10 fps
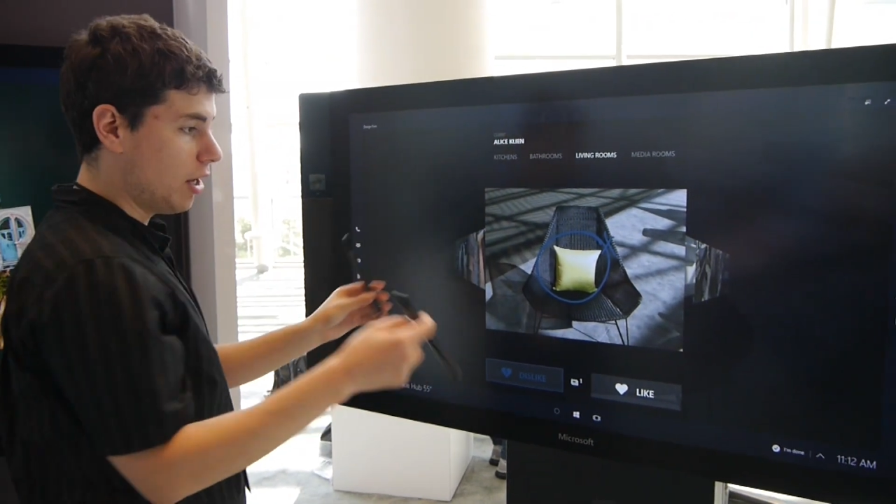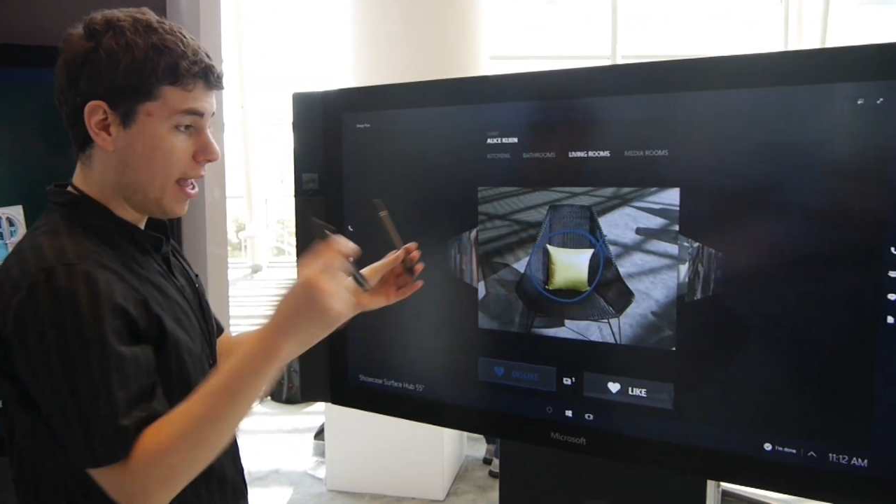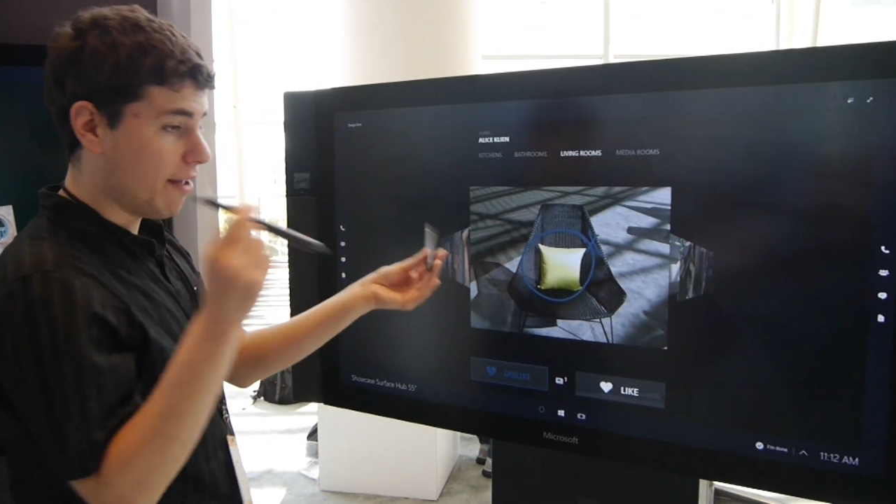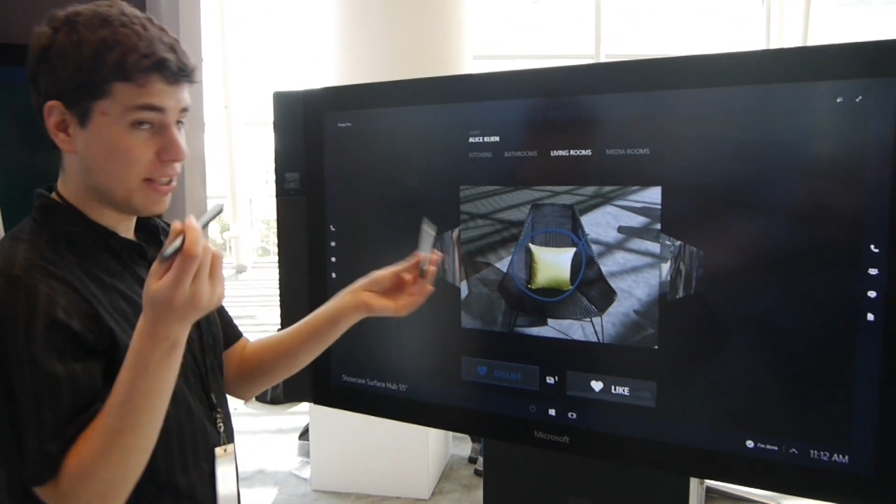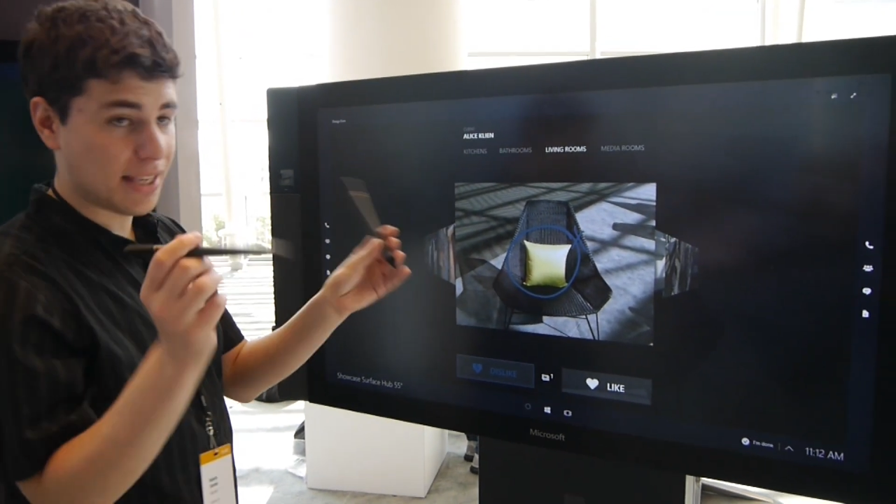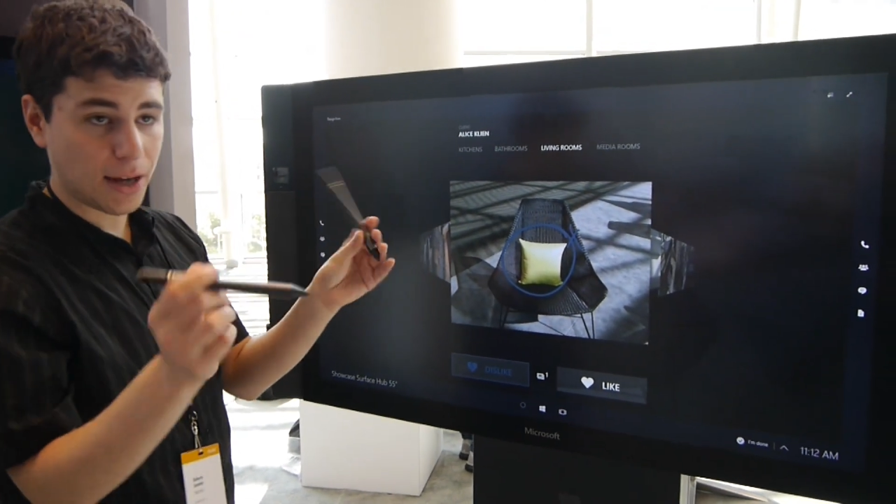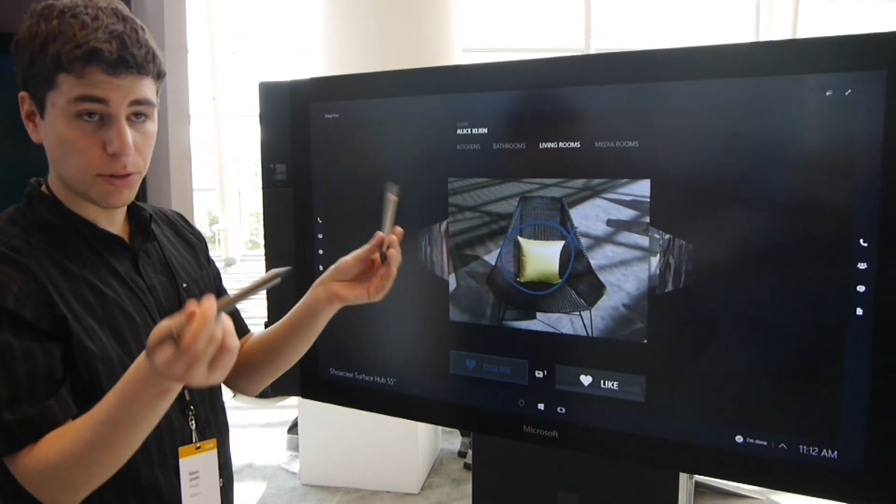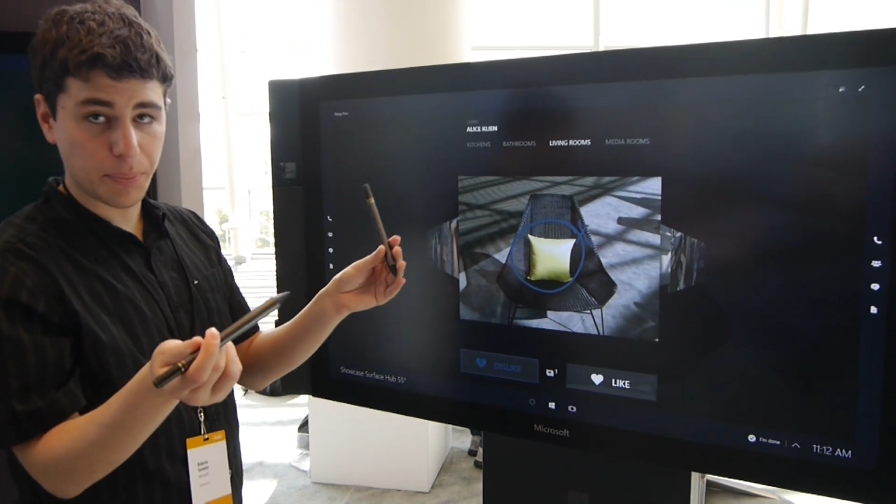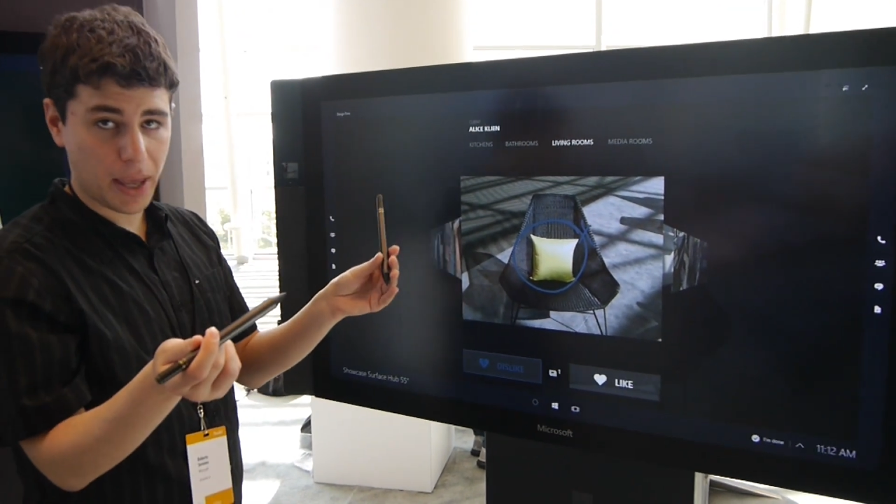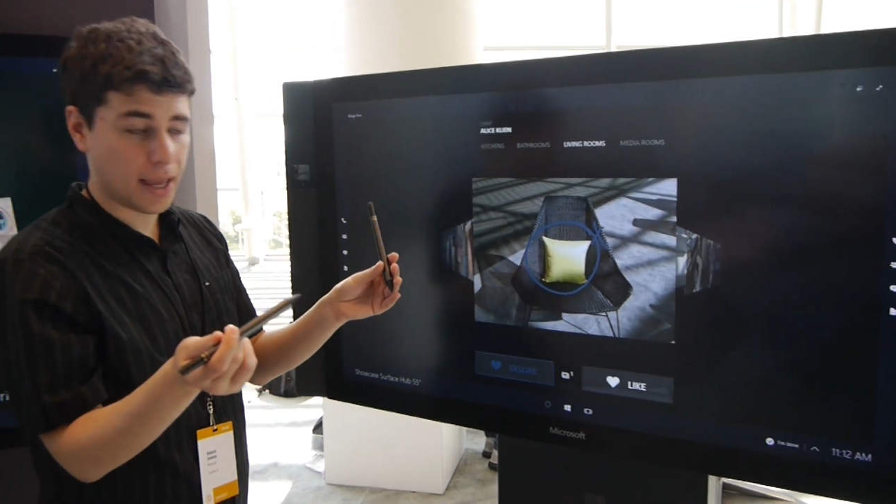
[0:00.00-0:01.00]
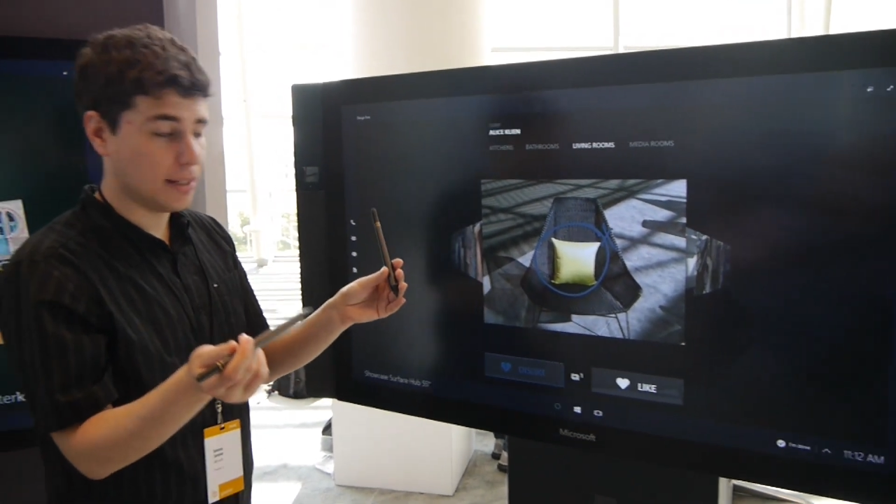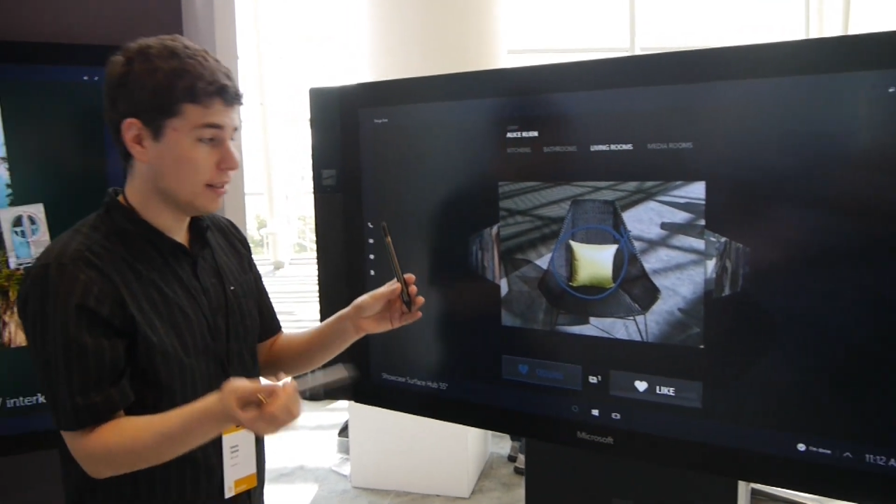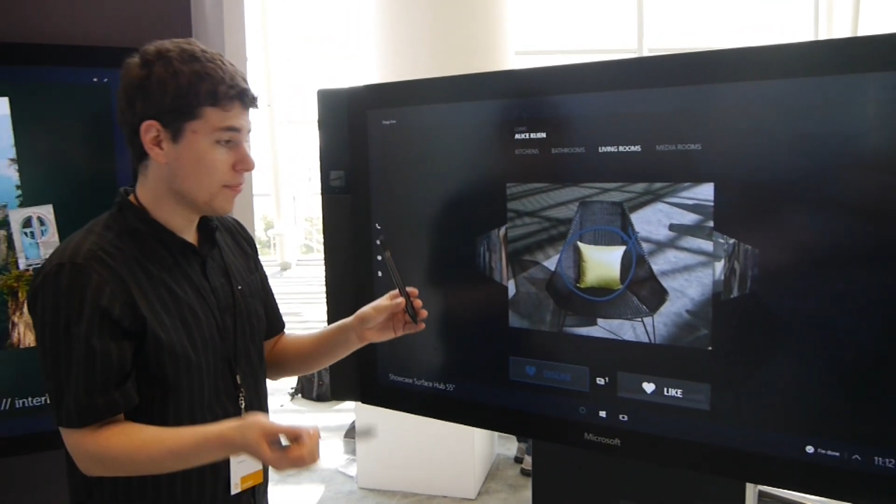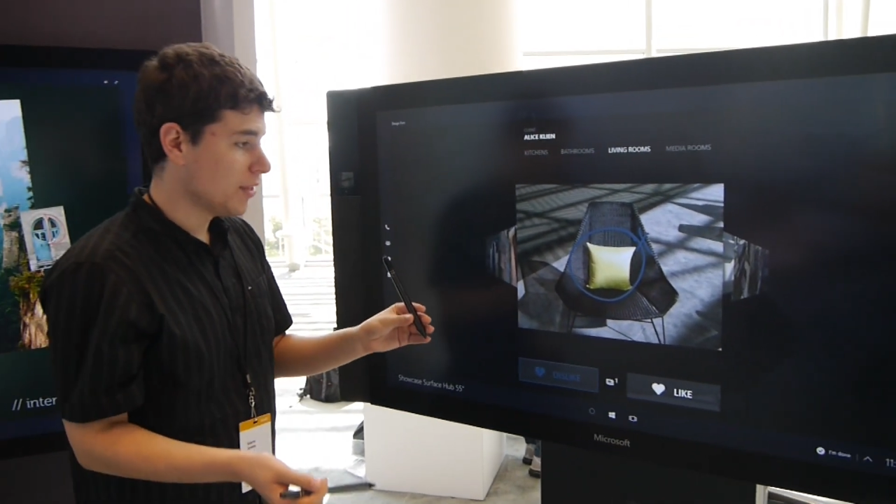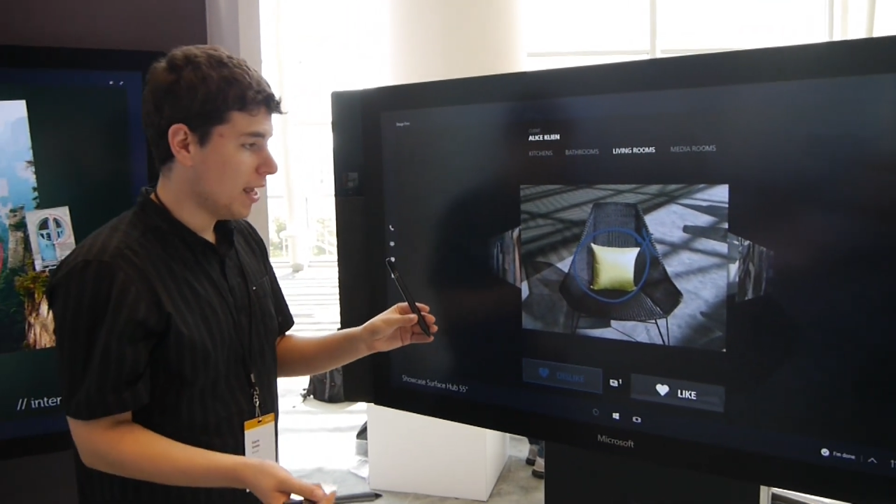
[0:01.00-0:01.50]
So now I have a second pen,
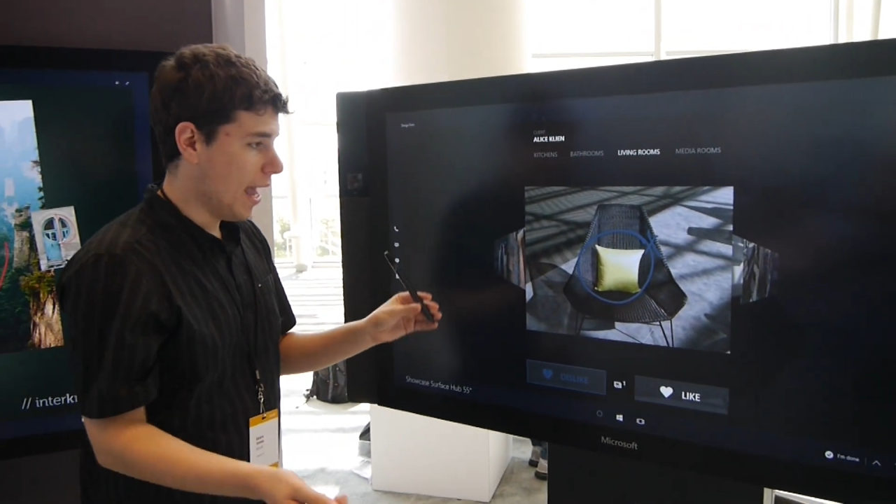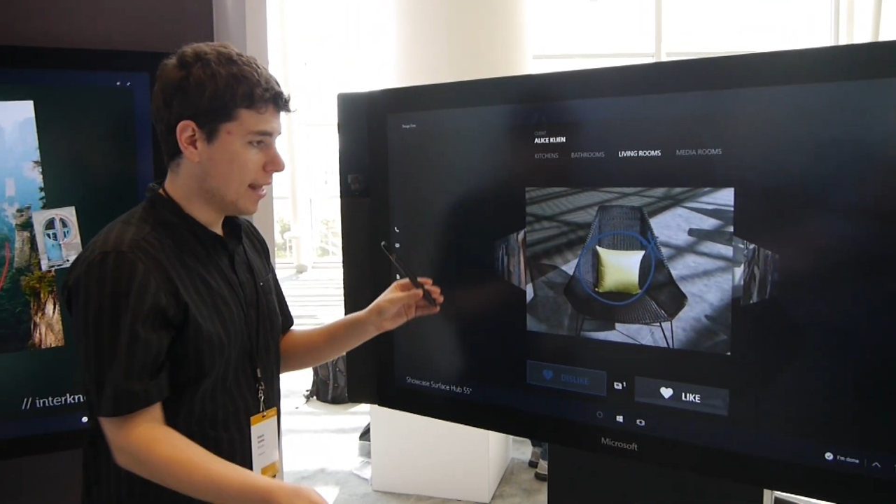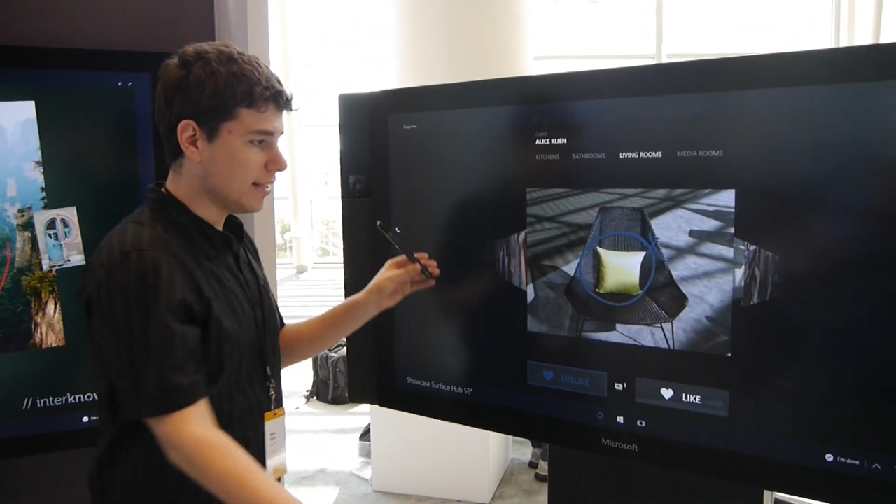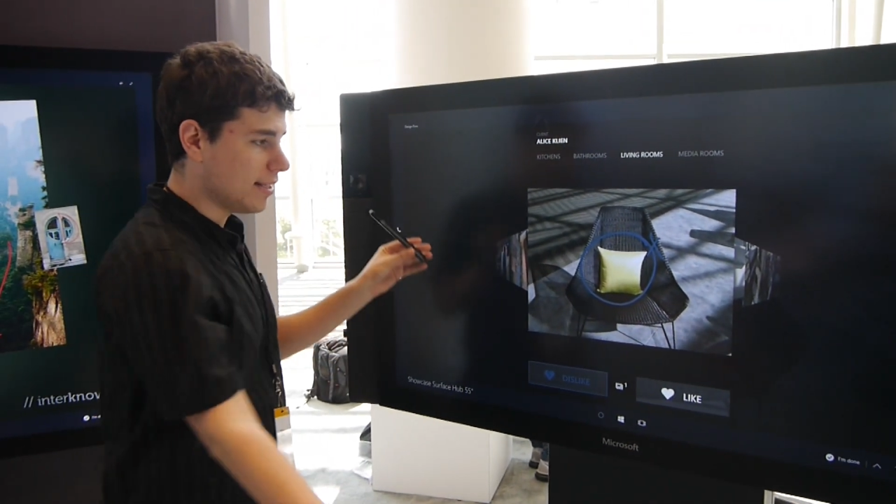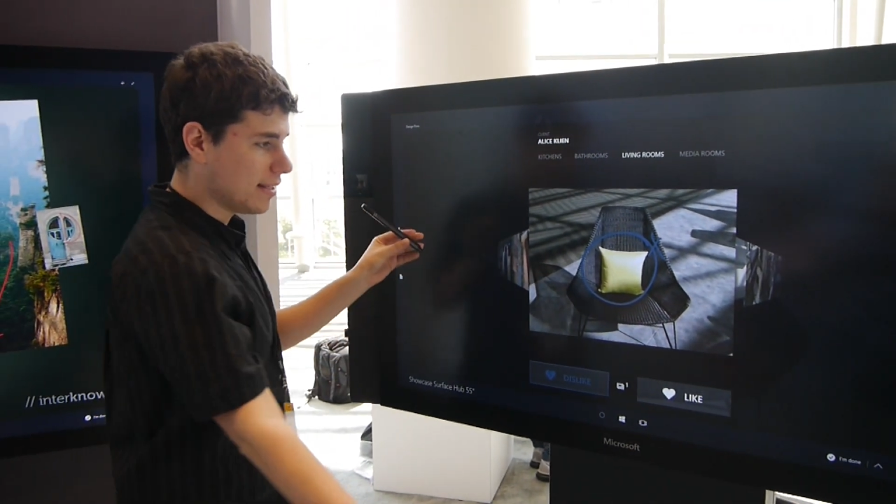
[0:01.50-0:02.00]
and the